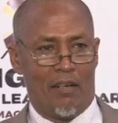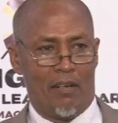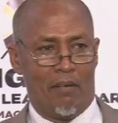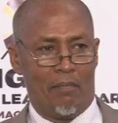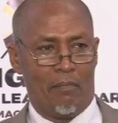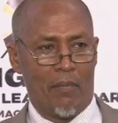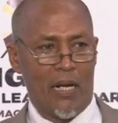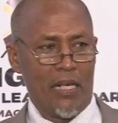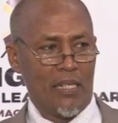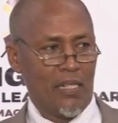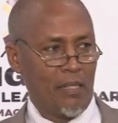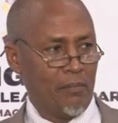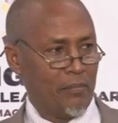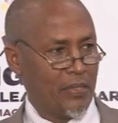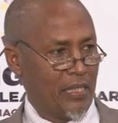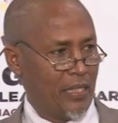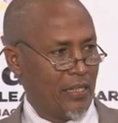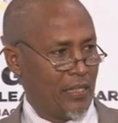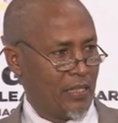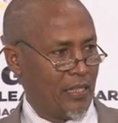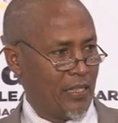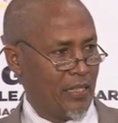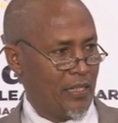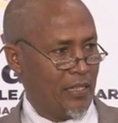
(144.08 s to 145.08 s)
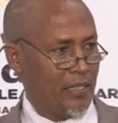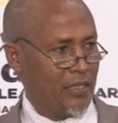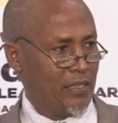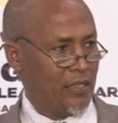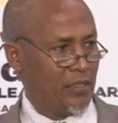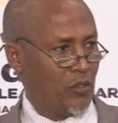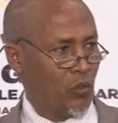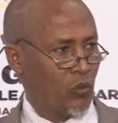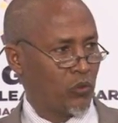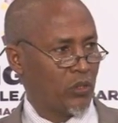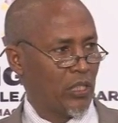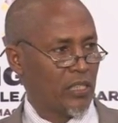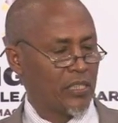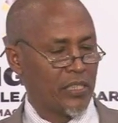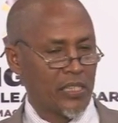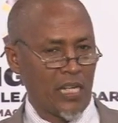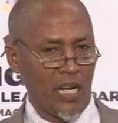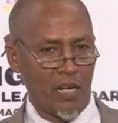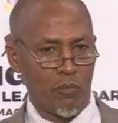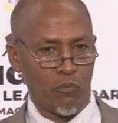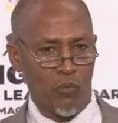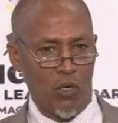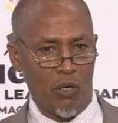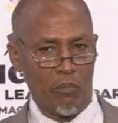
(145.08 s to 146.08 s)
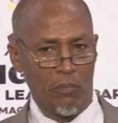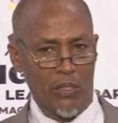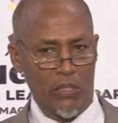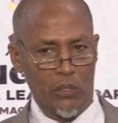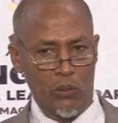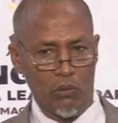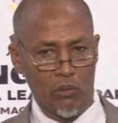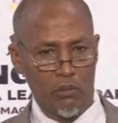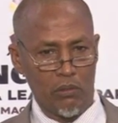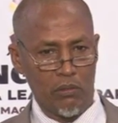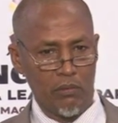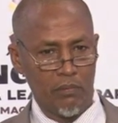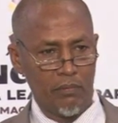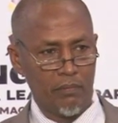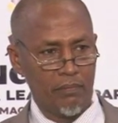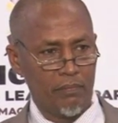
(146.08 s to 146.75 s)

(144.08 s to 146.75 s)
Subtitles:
My names are again Dr. Isaac Mohammed Nur.